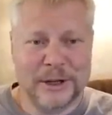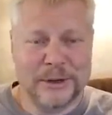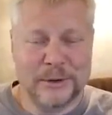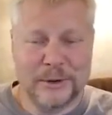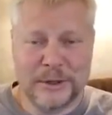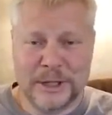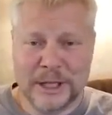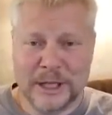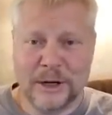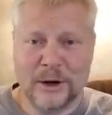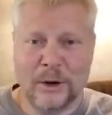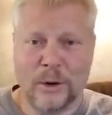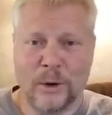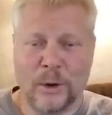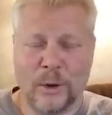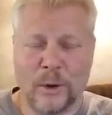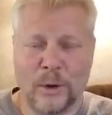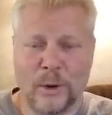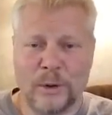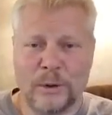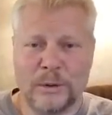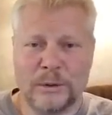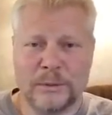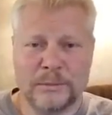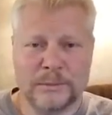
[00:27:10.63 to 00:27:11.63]
You dig a
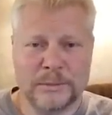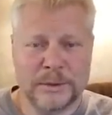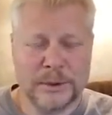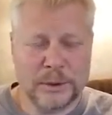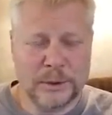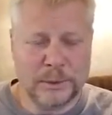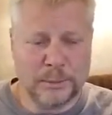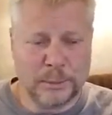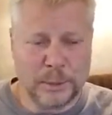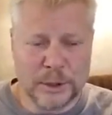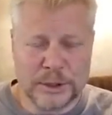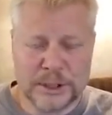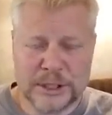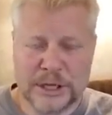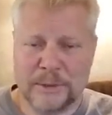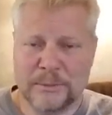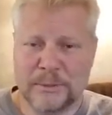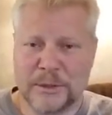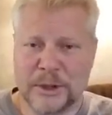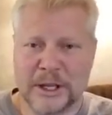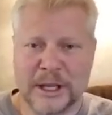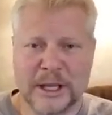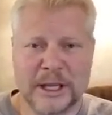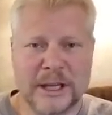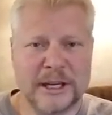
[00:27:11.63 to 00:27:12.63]
hole, you put
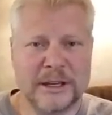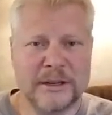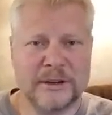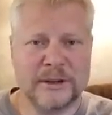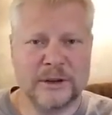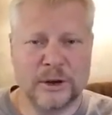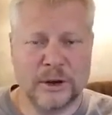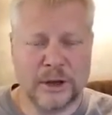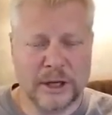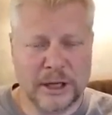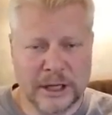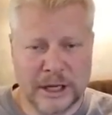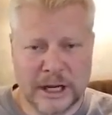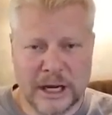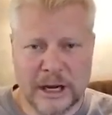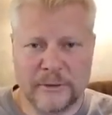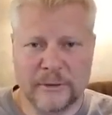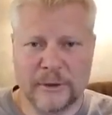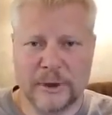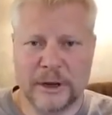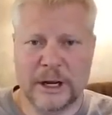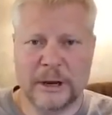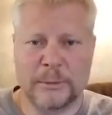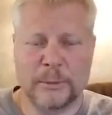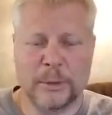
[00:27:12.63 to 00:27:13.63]
something in it, you're going to
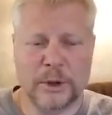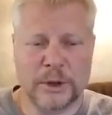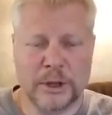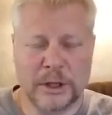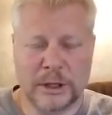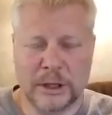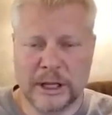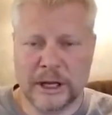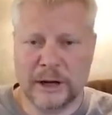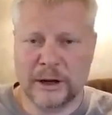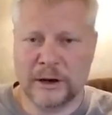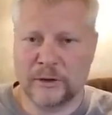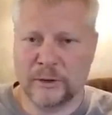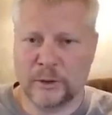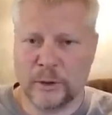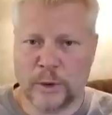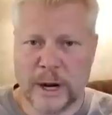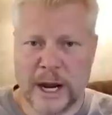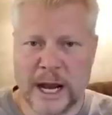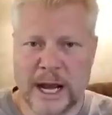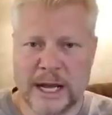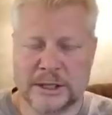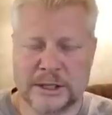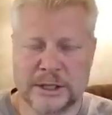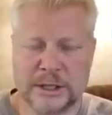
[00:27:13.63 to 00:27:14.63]
cover it up with a layer of
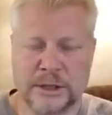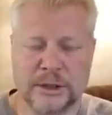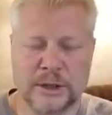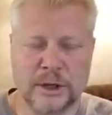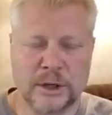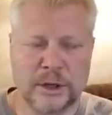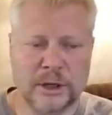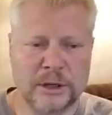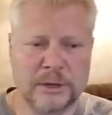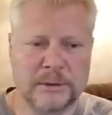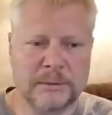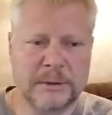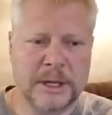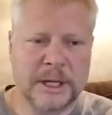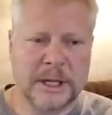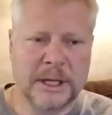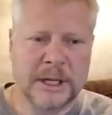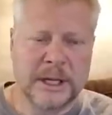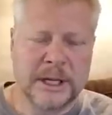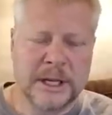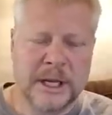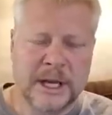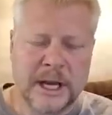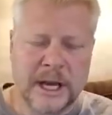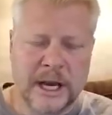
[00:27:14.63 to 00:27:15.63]
grass and dirt.
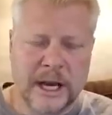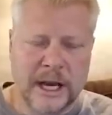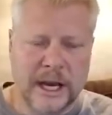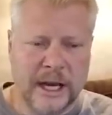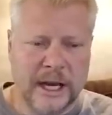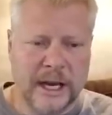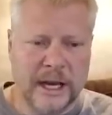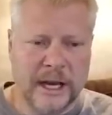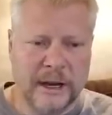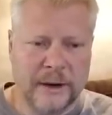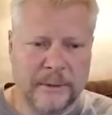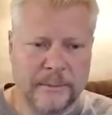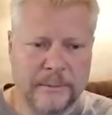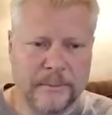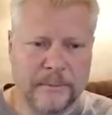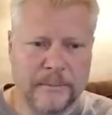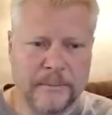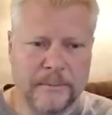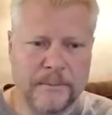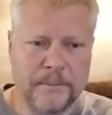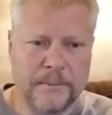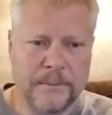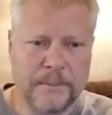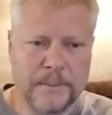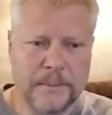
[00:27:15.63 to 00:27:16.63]

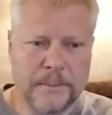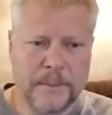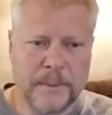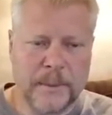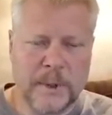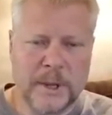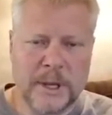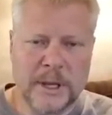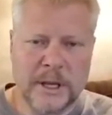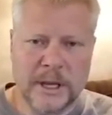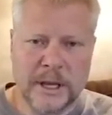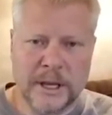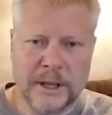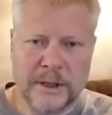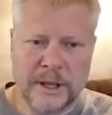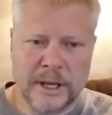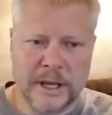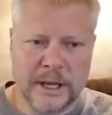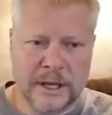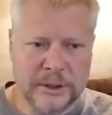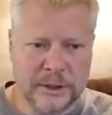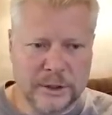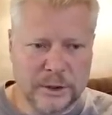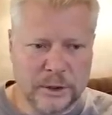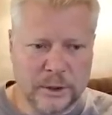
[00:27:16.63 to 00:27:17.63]
And
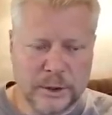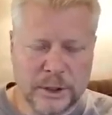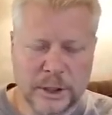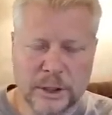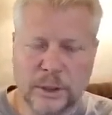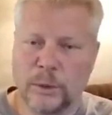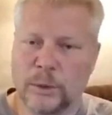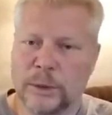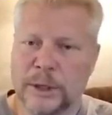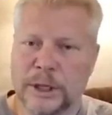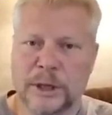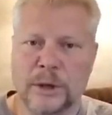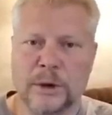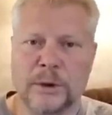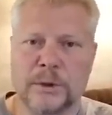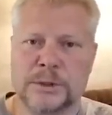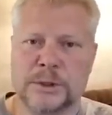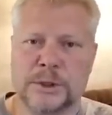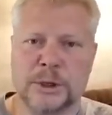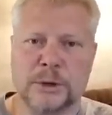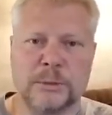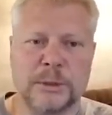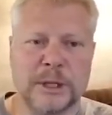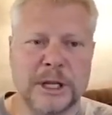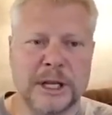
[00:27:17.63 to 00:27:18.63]
then you can only go
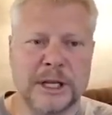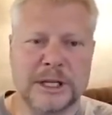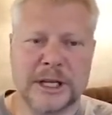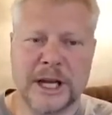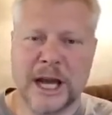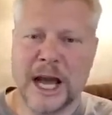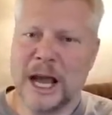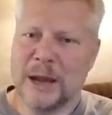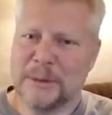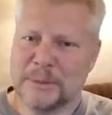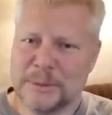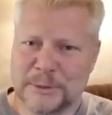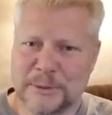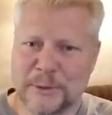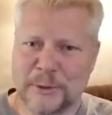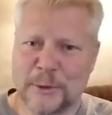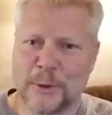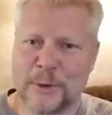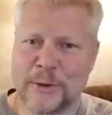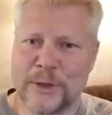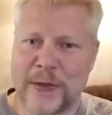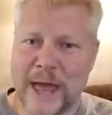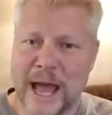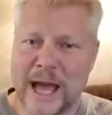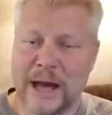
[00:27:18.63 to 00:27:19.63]
so many times
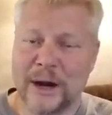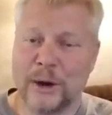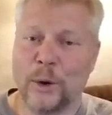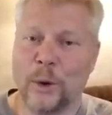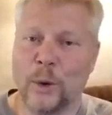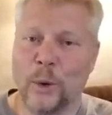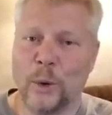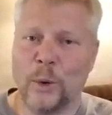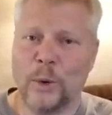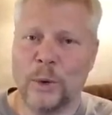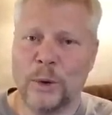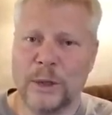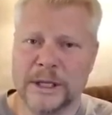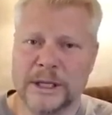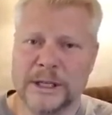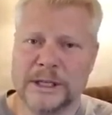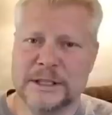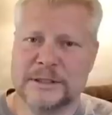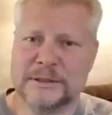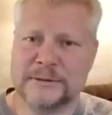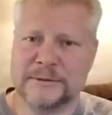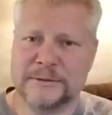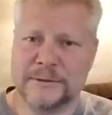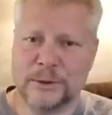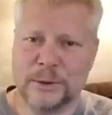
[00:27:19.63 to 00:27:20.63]
before that hole
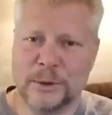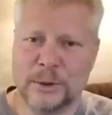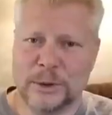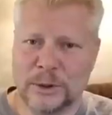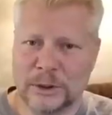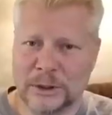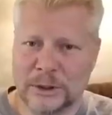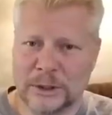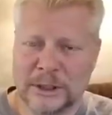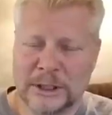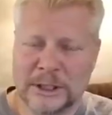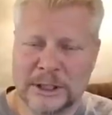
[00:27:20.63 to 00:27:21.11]
is full.